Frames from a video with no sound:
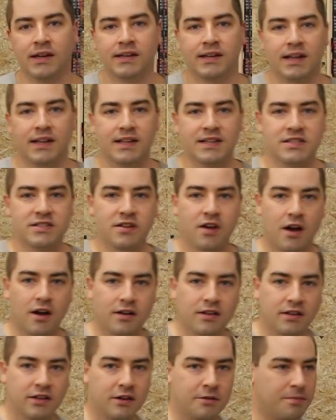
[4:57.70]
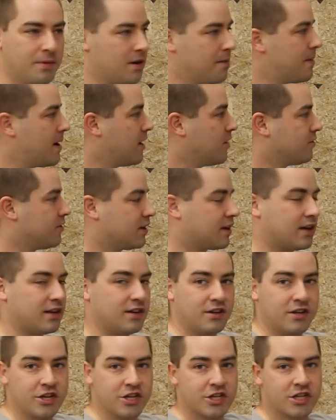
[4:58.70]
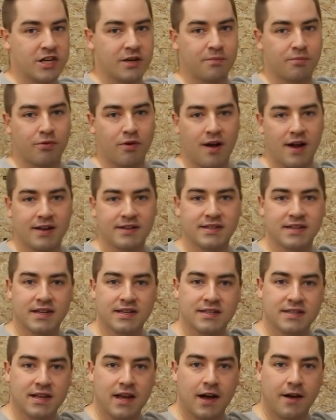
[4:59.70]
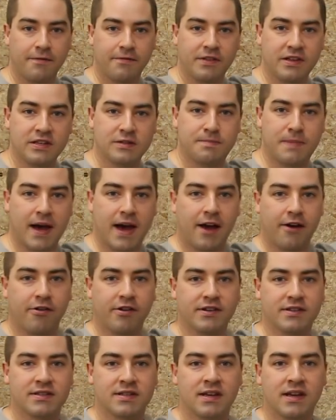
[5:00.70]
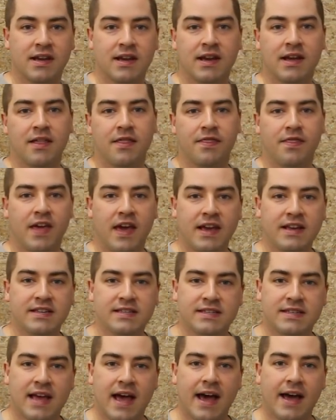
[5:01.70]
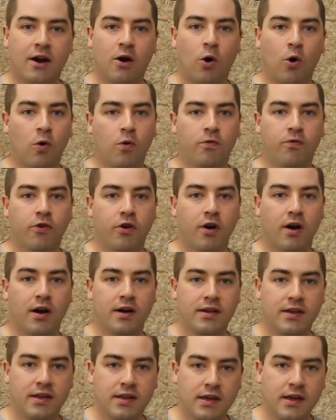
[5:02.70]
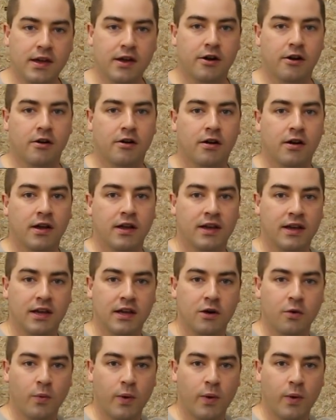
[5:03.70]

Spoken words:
Now let's talk a little bit about the conditioning process of these batteries. They sat over a year in a